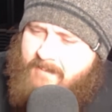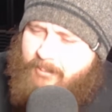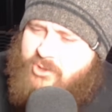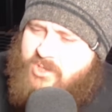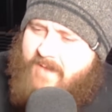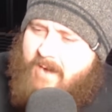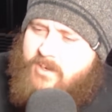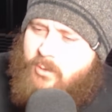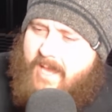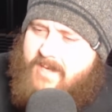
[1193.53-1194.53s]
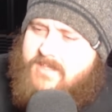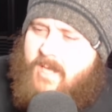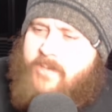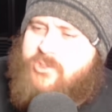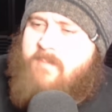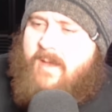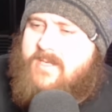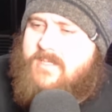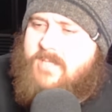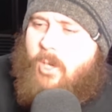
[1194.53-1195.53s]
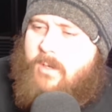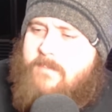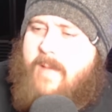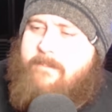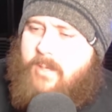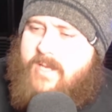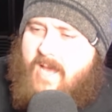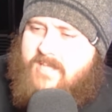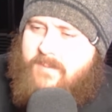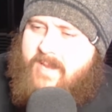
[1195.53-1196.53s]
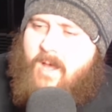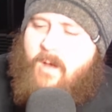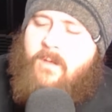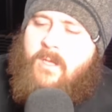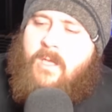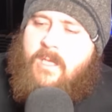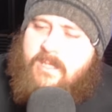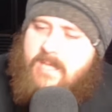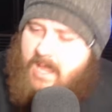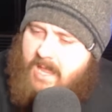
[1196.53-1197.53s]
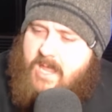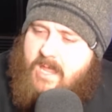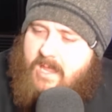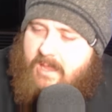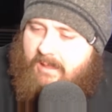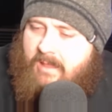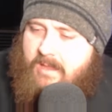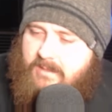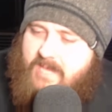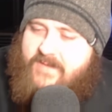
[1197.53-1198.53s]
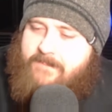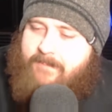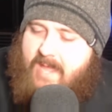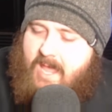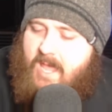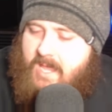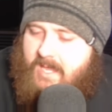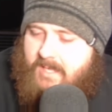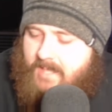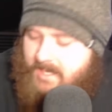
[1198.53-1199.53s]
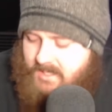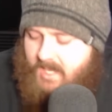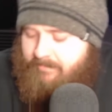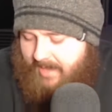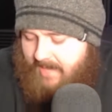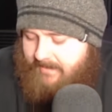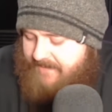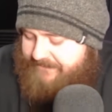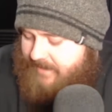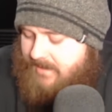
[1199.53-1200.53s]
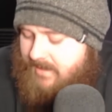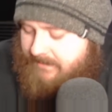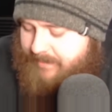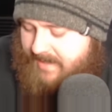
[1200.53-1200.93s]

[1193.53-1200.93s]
Impression of Ariel getting his lunch money stolen by Bully Aspinall. Give it back! I can't buy my fucking